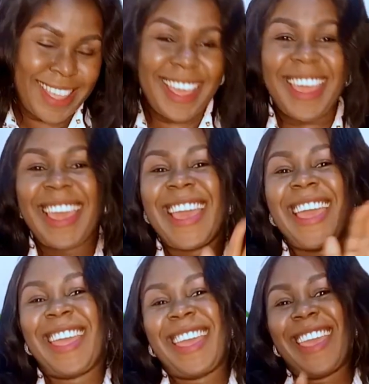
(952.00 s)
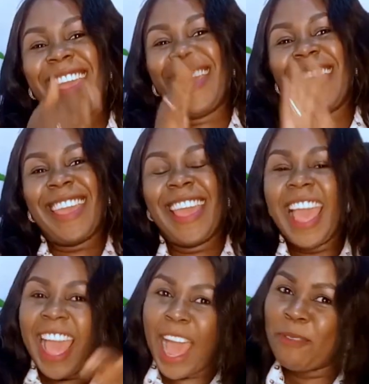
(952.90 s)
Hey,
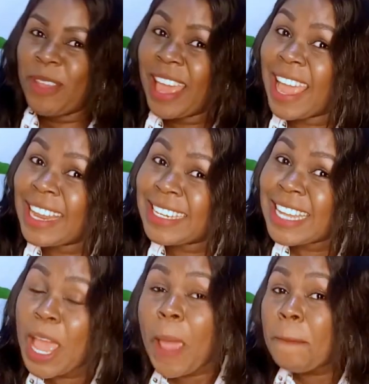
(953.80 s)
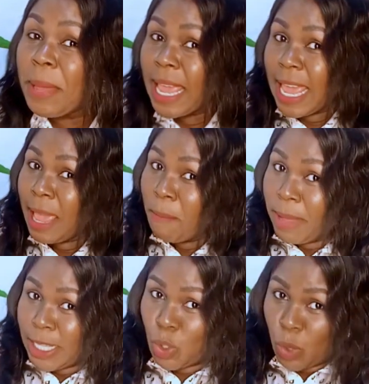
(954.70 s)
have you heard?
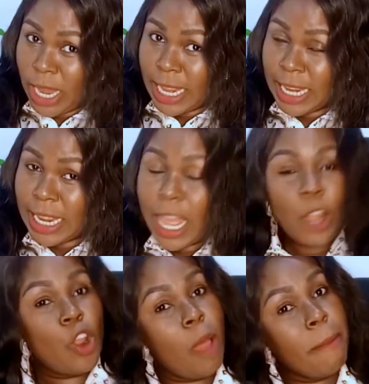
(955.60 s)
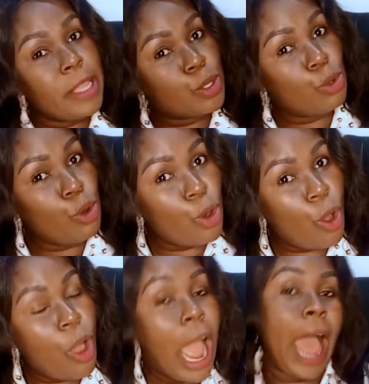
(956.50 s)
Be in between. Don't be too
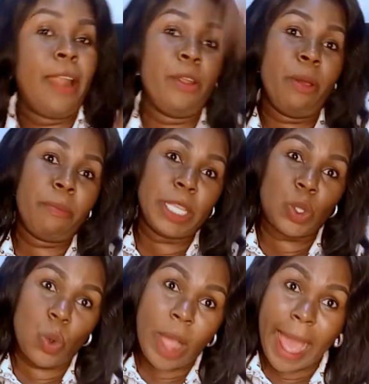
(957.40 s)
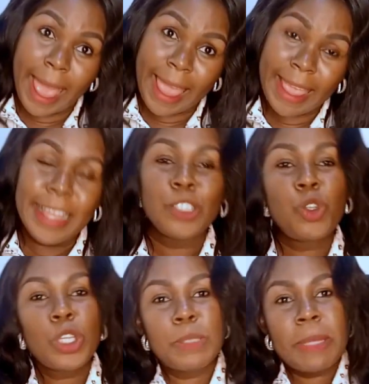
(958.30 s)
low and don't be too high.
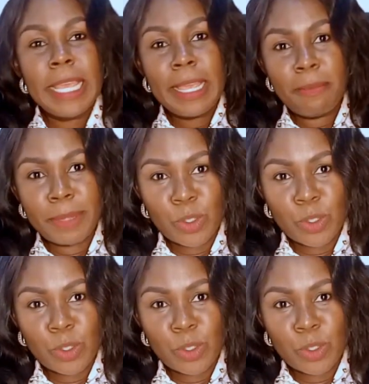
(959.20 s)
Just be in